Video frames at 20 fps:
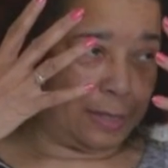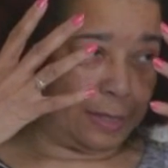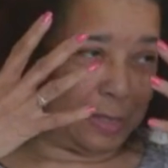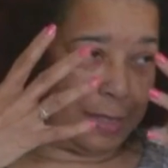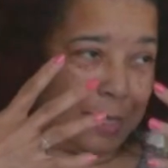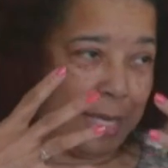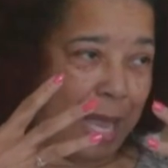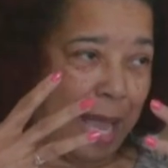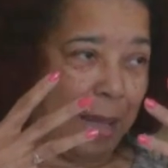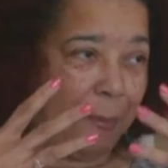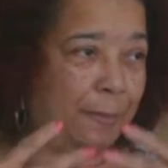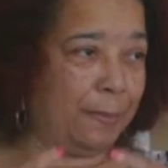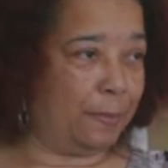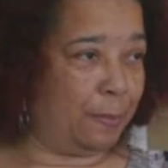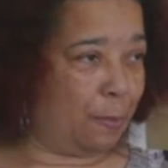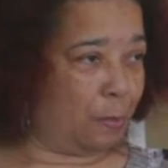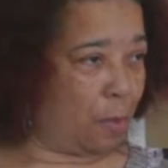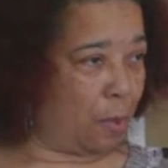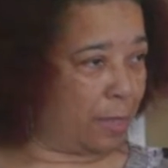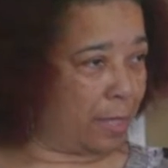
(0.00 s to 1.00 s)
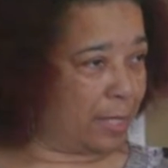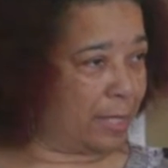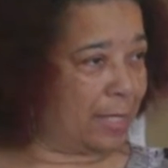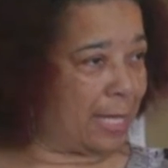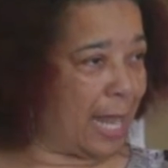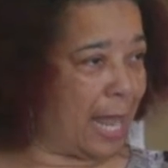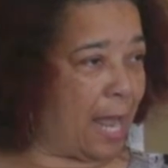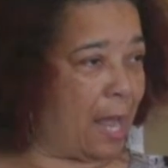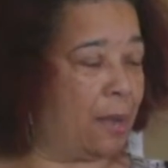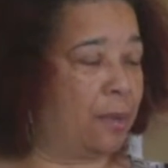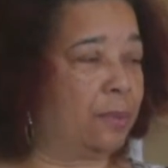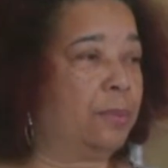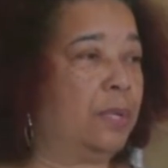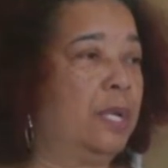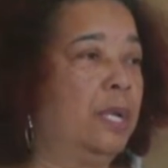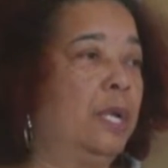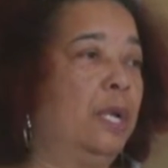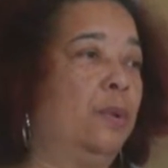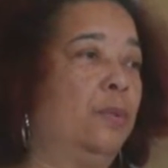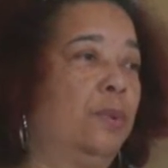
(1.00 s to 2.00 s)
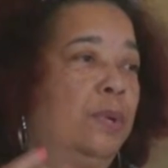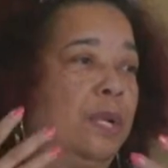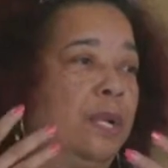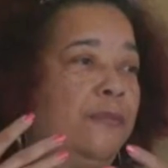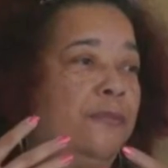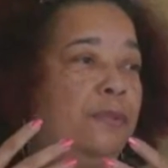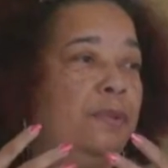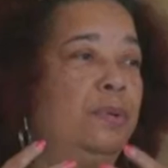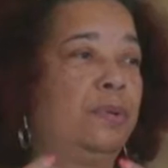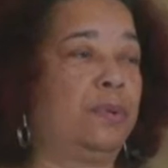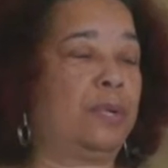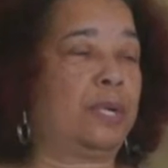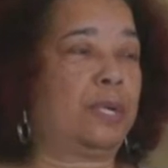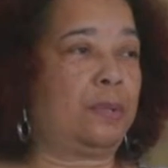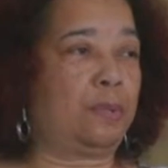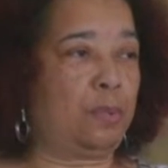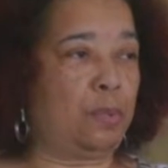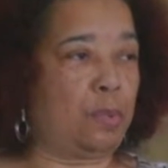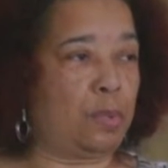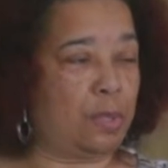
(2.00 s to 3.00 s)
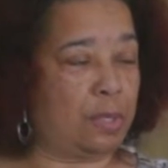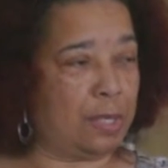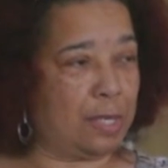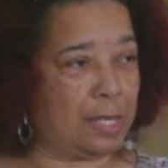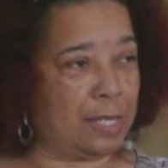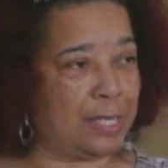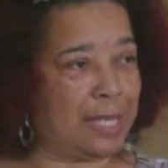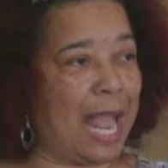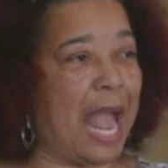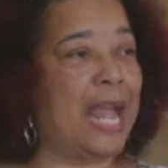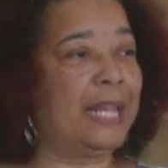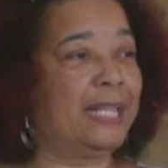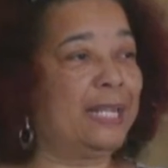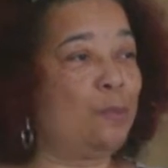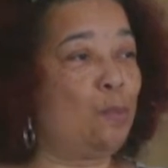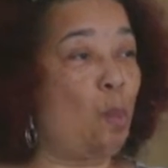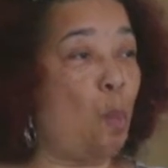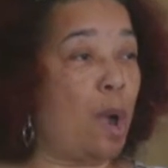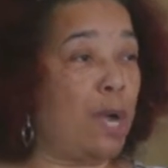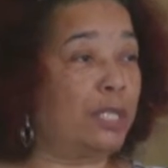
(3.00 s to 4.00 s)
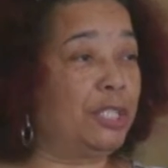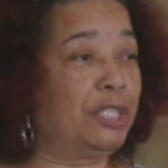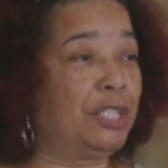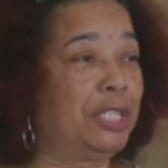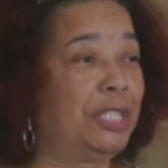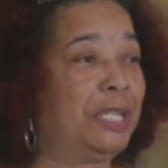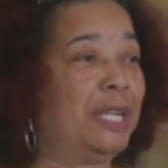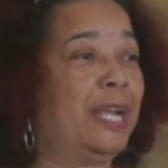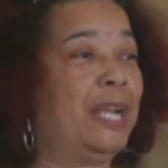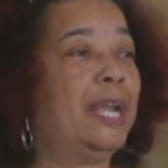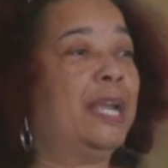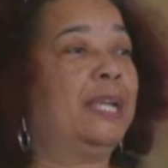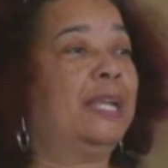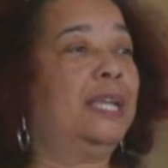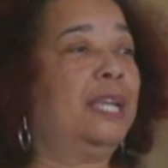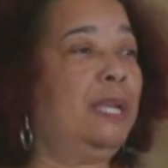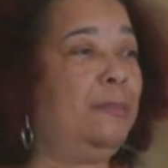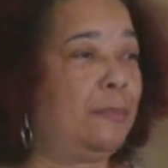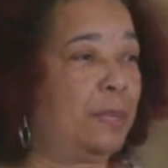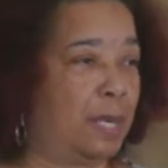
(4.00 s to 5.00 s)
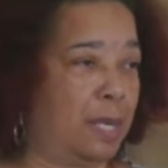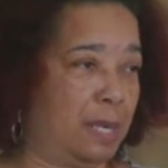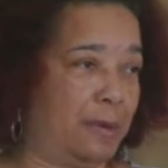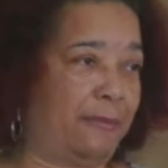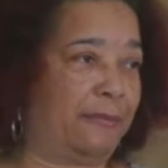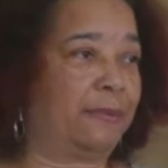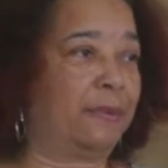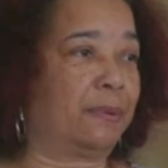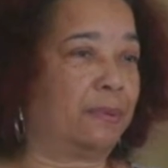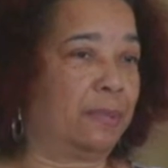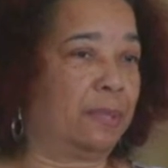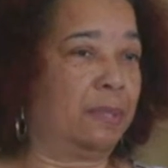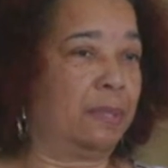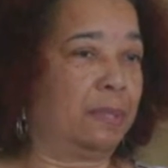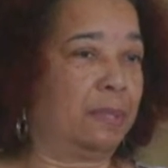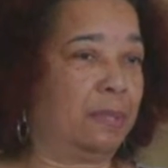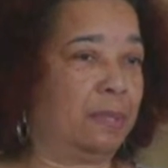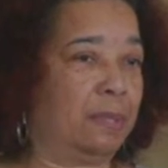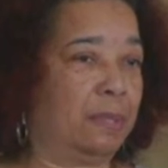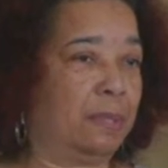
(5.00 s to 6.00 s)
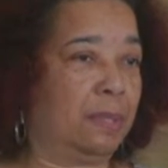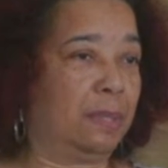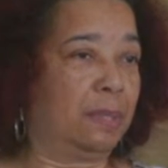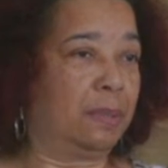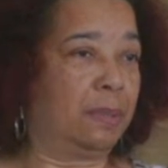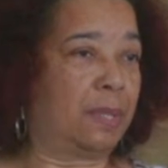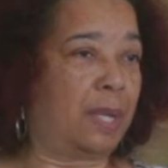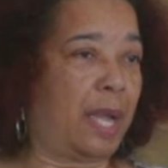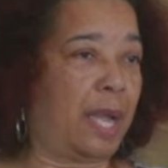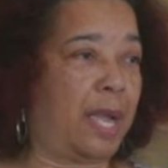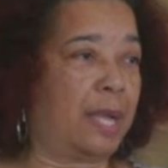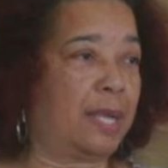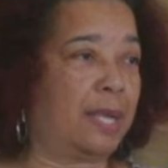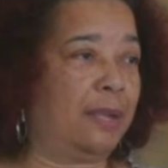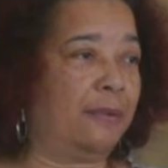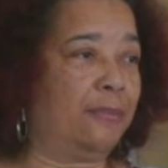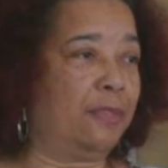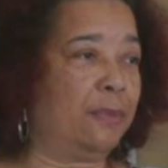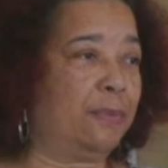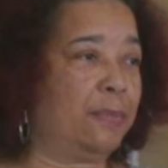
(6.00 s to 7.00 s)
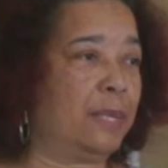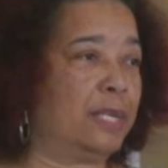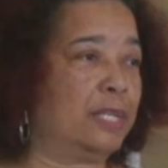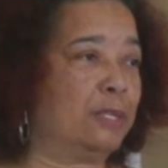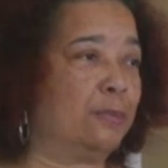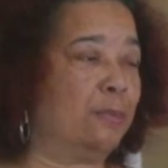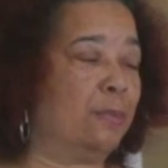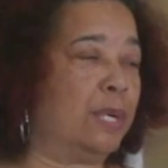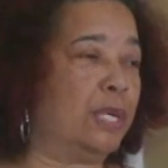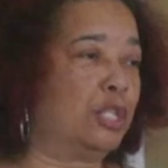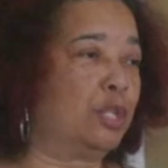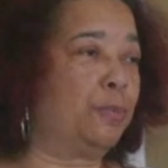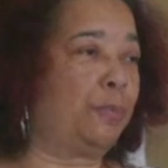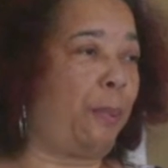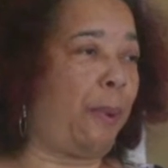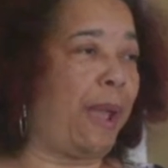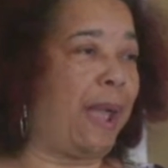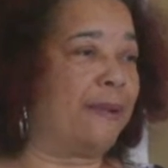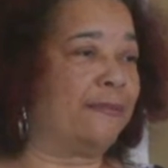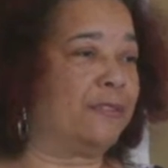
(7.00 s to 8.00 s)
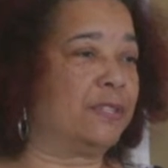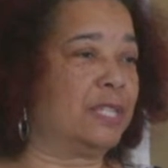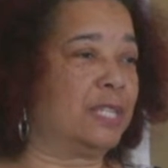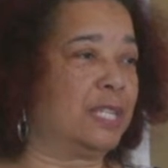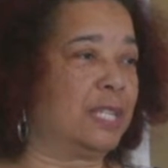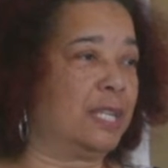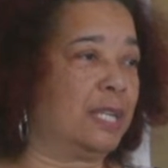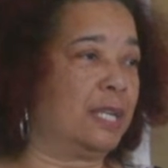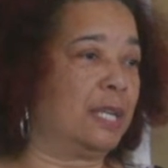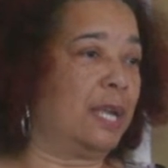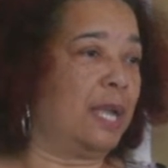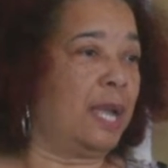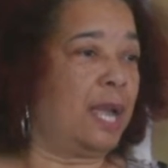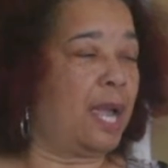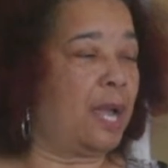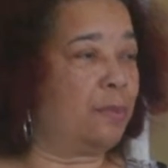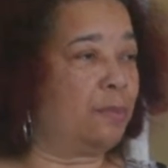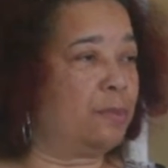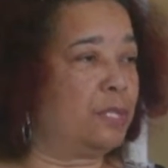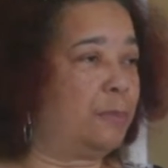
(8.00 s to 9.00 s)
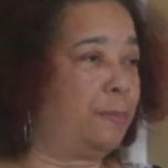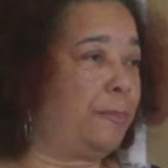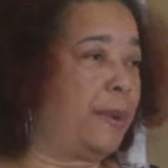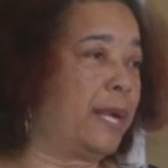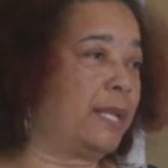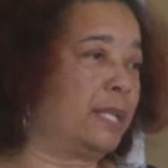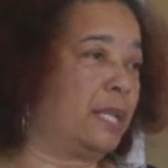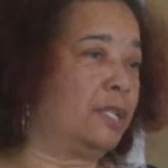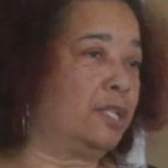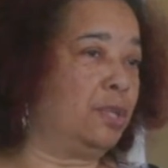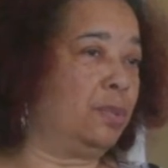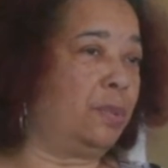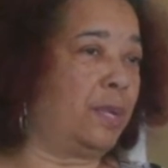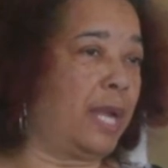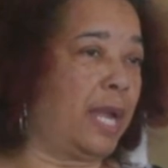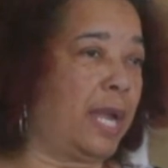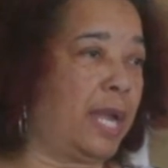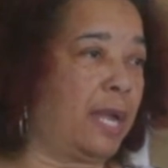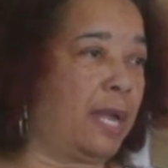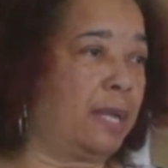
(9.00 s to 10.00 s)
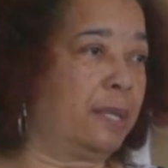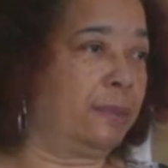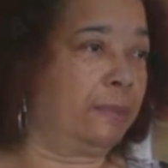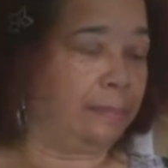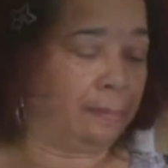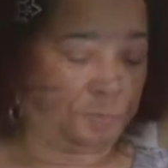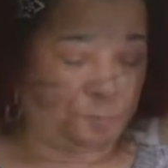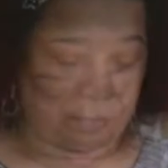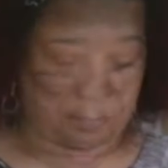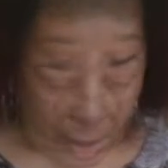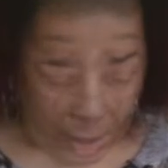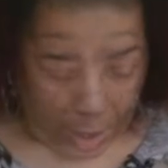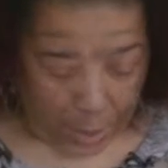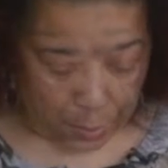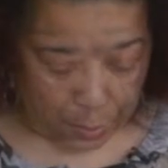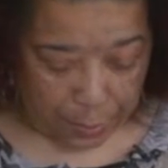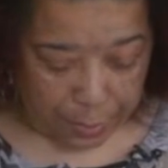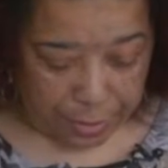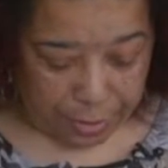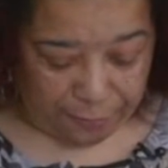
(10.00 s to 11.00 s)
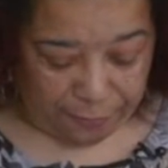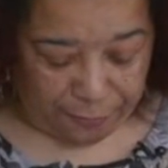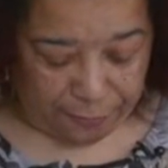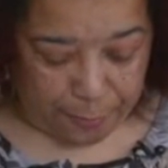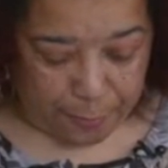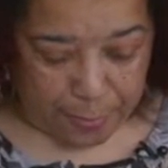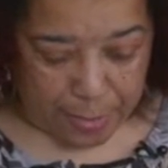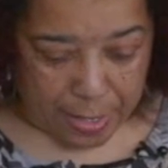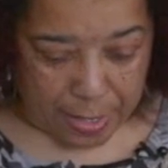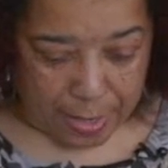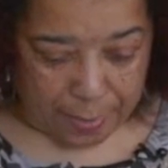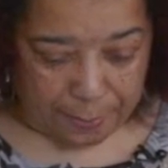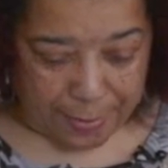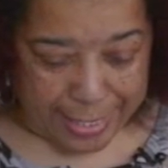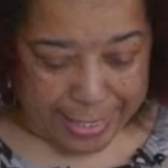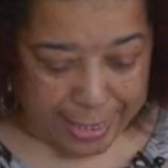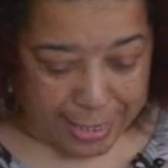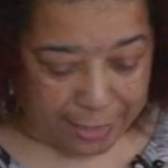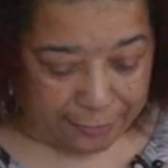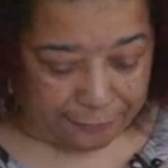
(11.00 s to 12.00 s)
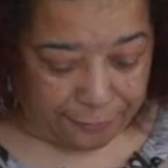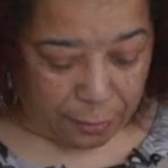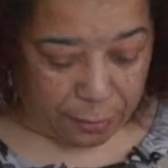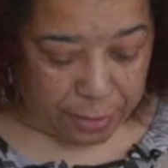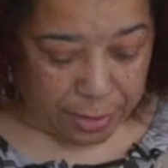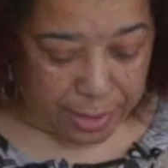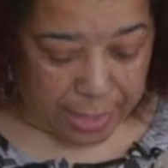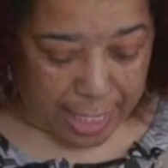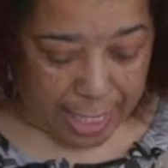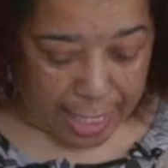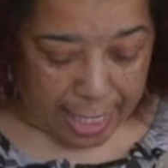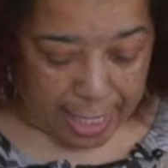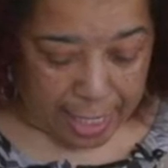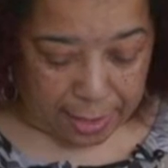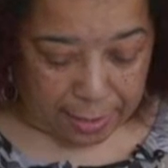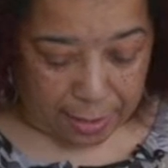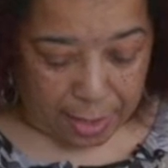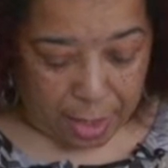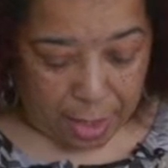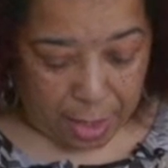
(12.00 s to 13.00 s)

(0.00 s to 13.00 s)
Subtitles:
top, working down. Whatever you not washing, keep covered. Okay, give them as much privacy and respect that you can. And with the basic first aid,